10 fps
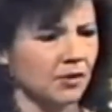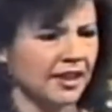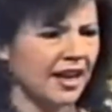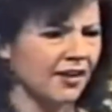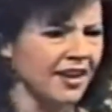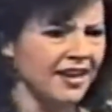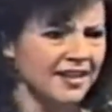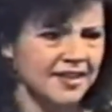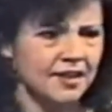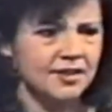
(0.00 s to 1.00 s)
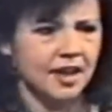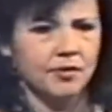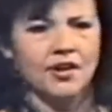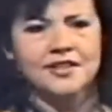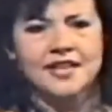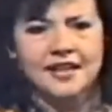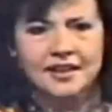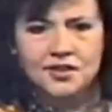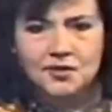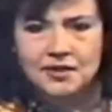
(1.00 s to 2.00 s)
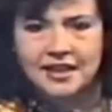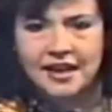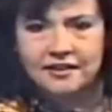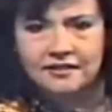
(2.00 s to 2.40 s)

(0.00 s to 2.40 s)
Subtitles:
Well, now, it sounds like we ought to take issue with that.